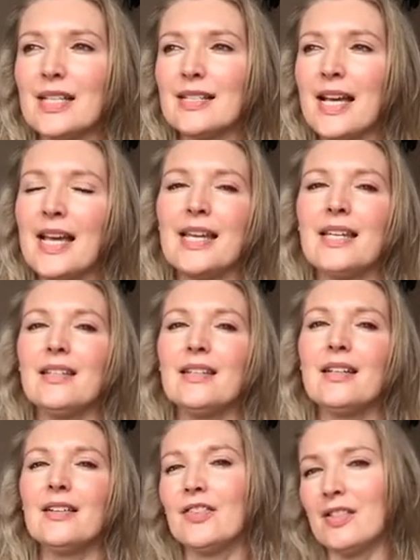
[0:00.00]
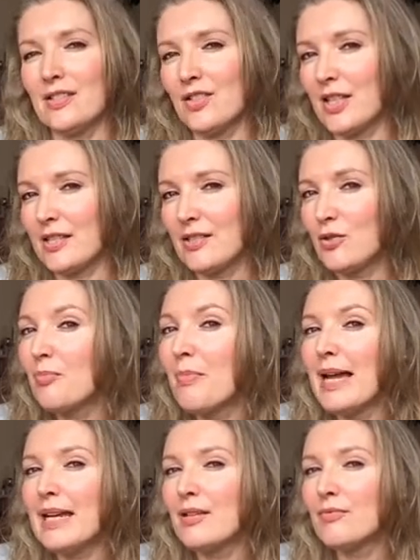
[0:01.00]
say if it's just your
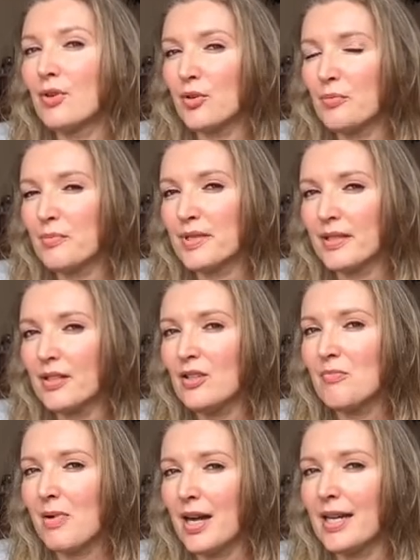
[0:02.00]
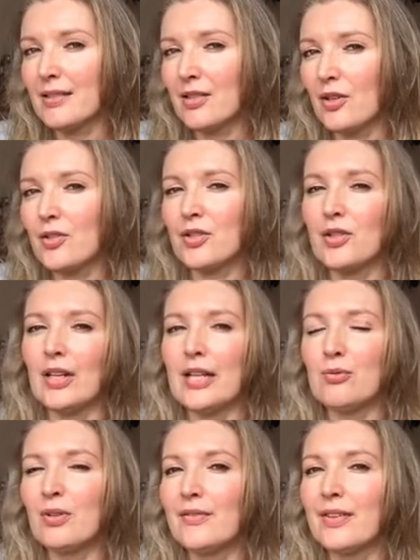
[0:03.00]
main rooms that you might go to,
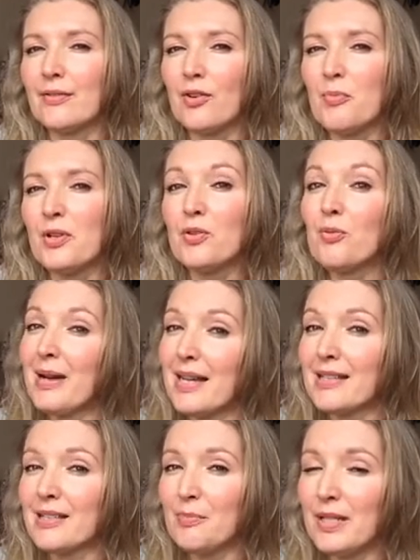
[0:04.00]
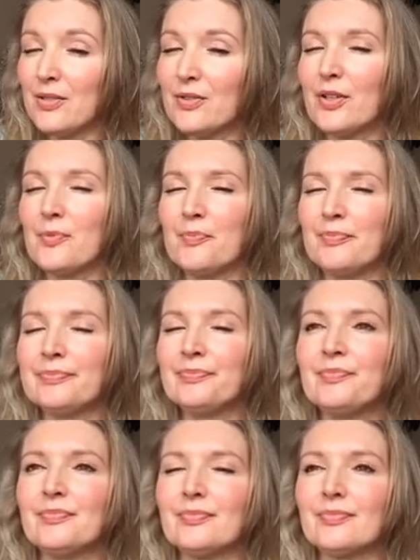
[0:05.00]
like your living room and your master bedroom,
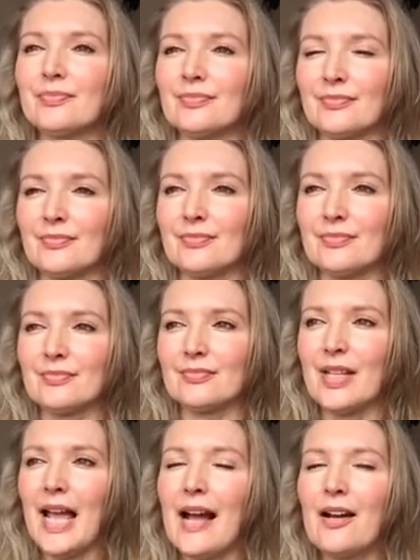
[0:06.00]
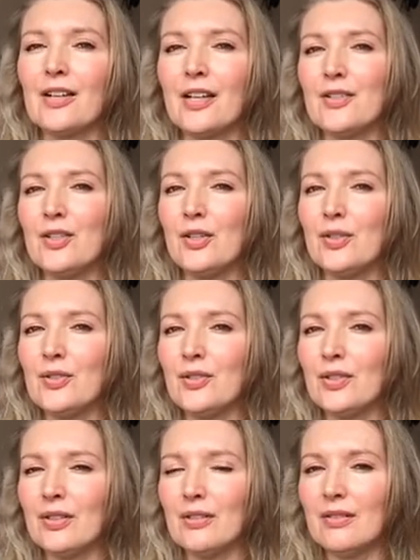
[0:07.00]
how can
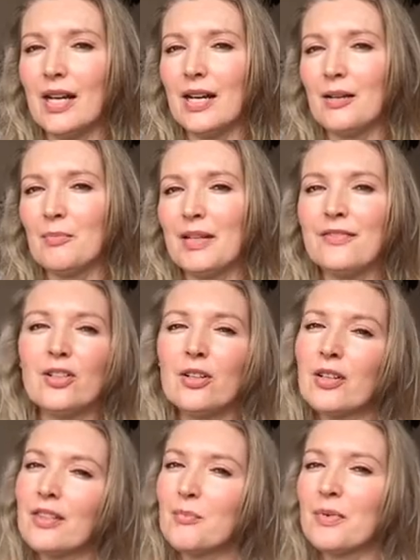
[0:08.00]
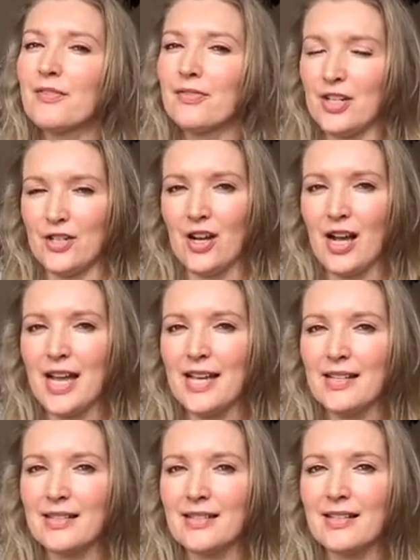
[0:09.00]
you, um, if you look at them with fresh
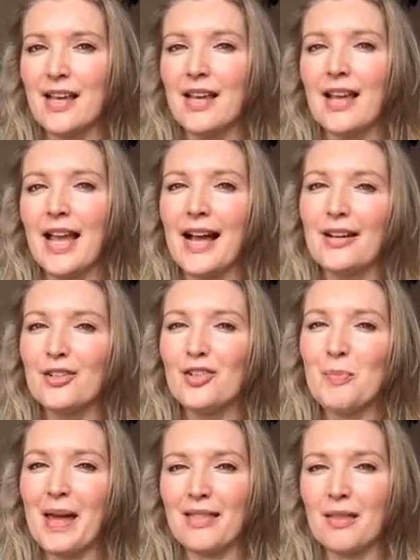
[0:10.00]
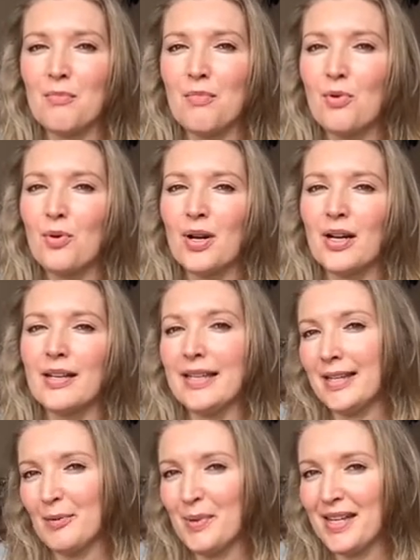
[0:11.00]
eyes, how can you make them more
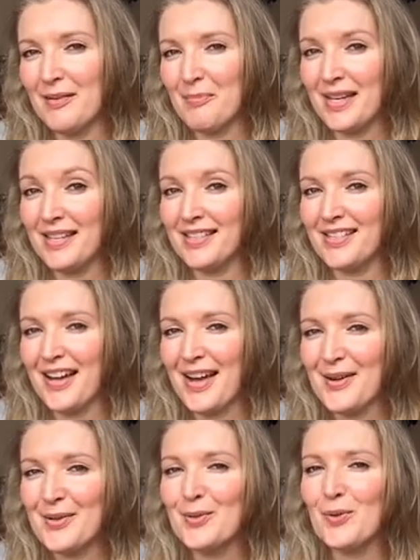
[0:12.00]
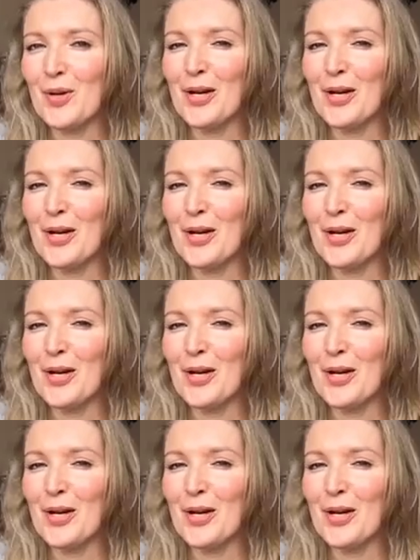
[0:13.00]
Airbnb style or